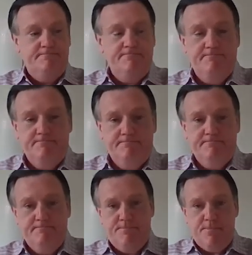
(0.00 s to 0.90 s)
Yeah,
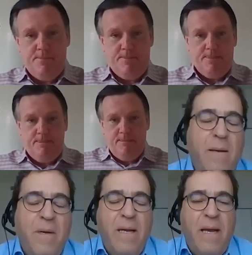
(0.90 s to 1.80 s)
if I
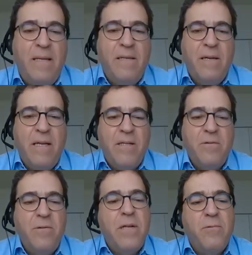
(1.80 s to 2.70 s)
may add, I
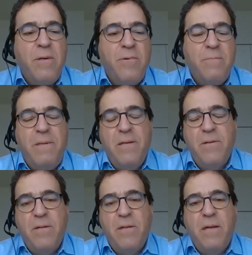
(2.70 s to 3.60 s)
totally agree with
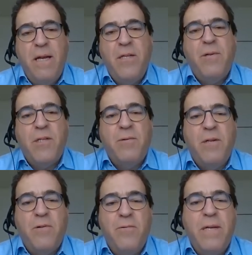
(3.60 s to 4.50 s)
Peter. The interest
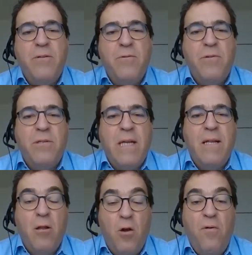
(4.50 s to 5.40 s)
rates are going to stay
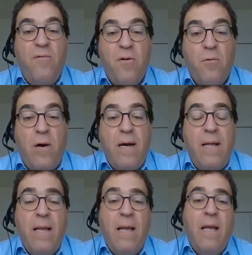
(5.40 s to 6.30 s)
low for a
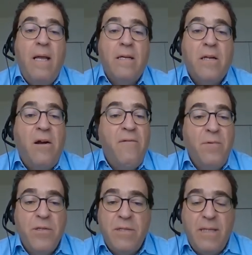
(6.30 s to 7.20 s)
while.
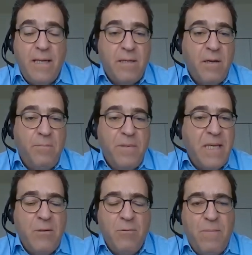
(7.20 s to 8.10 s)
Governments like
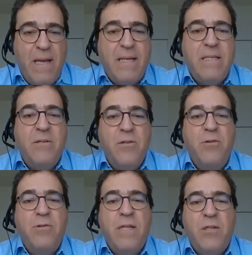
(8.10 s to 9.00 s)
central banks, they
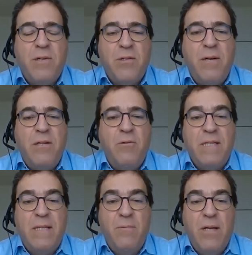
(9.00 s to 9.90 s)
use interest rate to
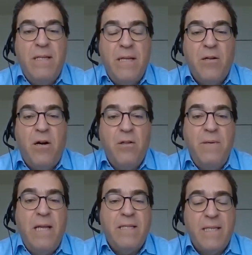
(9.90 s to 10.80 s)
stimulate the
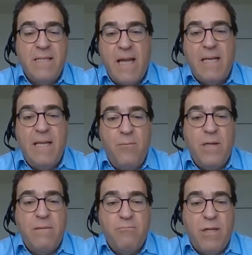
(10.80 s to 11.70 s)
economy. That's exactly
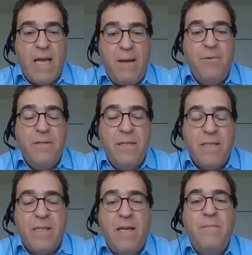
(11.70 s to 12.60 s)
what happened
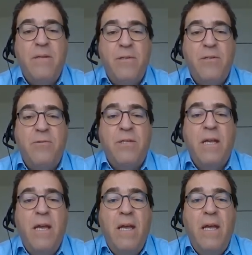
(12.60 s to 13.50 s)
this time. They reduced
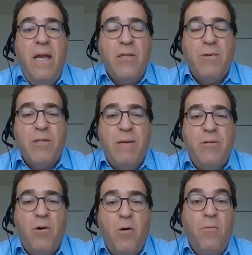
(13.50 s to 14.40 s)
interest
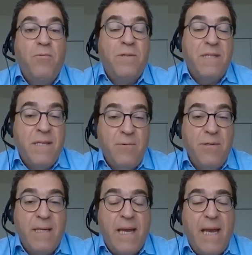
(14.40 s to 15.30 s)
rate to almost
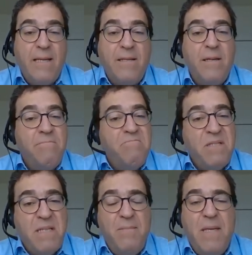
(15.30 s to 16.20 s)
zero in Canada,
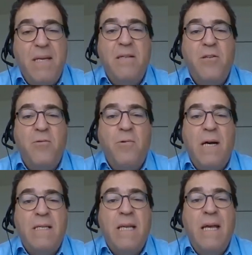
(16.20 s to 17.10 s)
same thing in the
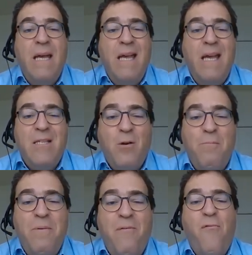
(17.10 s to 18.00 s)
US. So
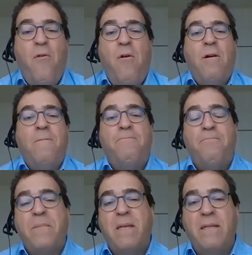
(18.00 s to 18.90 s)
before
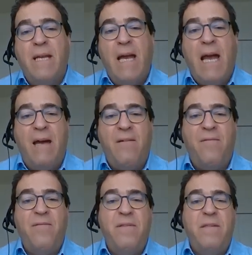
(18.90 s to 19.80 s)
they
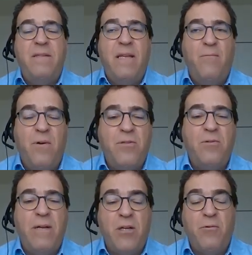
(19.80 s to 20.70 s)
want
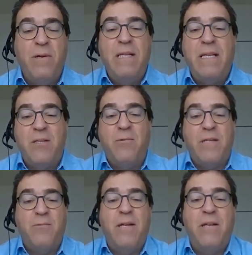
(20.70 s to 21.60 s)
to increase
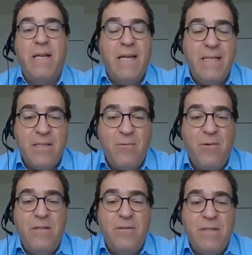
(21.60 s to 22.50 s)
interest rate again, it's
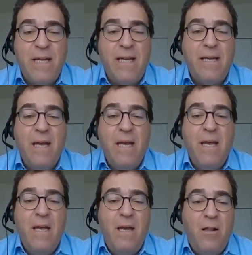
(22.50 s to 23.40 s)
going to take
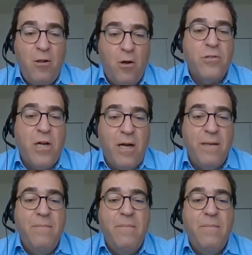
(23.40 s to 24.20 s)
a long time.